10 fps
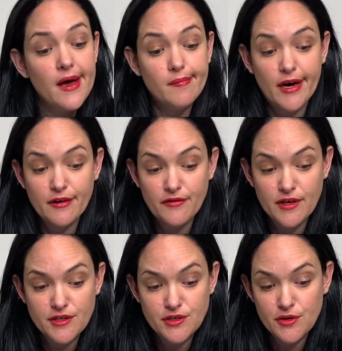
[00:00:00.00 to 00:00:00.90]

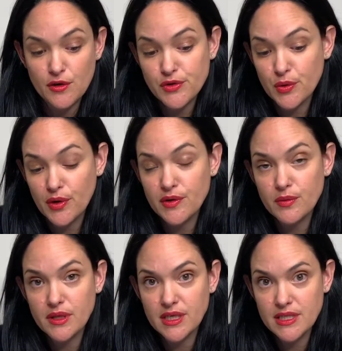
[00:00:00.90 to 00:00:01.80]
Macrophages are also going to
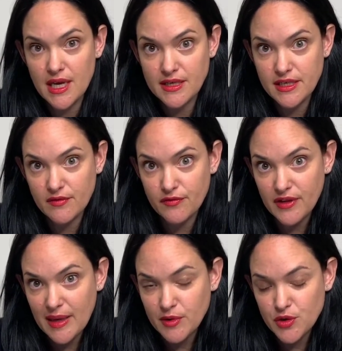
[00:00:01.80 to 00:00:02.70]
release
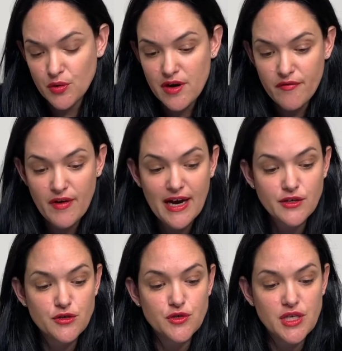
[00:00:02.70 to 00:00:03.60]
anti-inflammatory
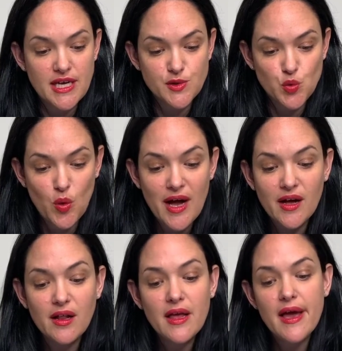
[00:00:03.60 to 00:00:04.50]
factors as
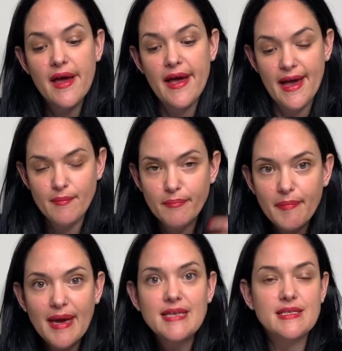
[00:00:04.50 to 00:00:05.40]
well. And
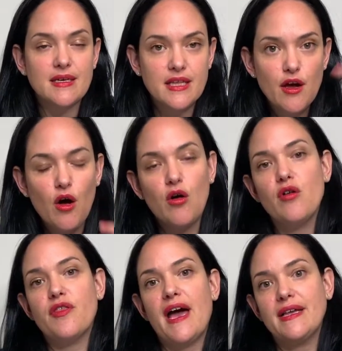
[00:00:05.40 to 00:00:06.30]
basically all
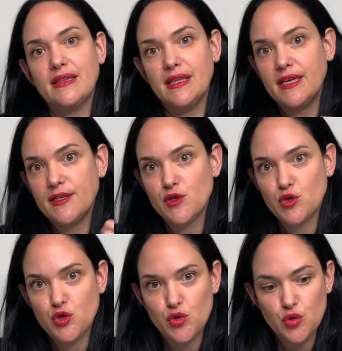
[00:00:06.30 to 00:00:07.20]
that leads
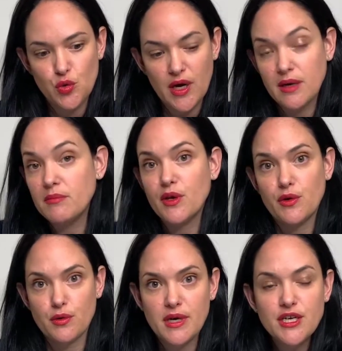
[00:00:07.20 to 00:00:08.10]
to an
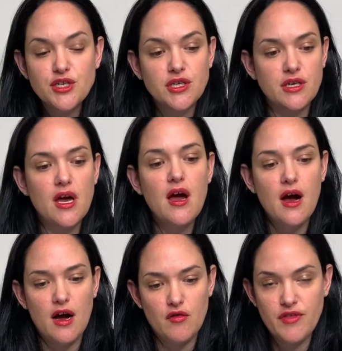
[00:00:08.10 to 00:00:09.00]
amelioration
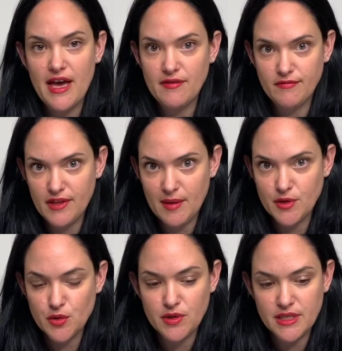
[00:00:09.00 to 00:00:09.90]
of that
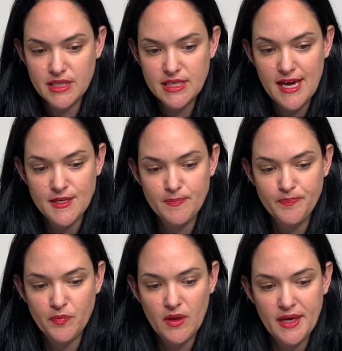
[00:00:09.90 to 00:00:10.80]
inflammatory state,
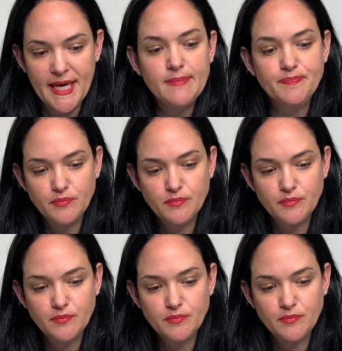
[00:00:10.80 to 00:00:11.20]
okay?